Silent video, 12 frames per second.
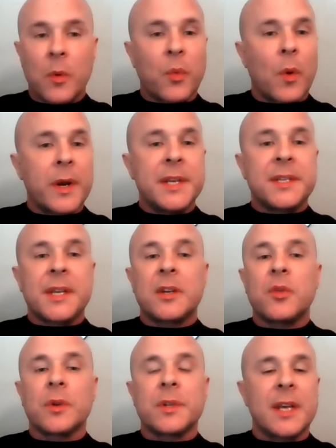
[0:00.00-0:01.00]
going with what he
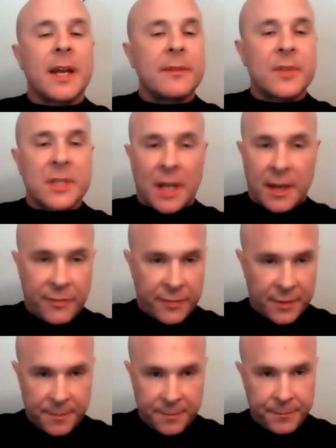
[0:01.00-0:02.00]
said towards the end of his
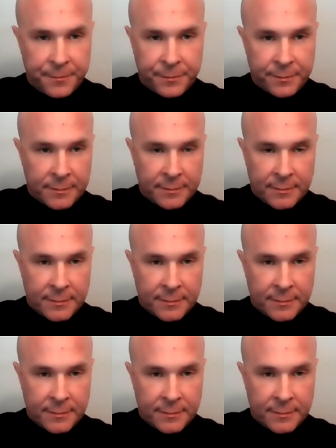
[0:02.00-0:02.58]
life. So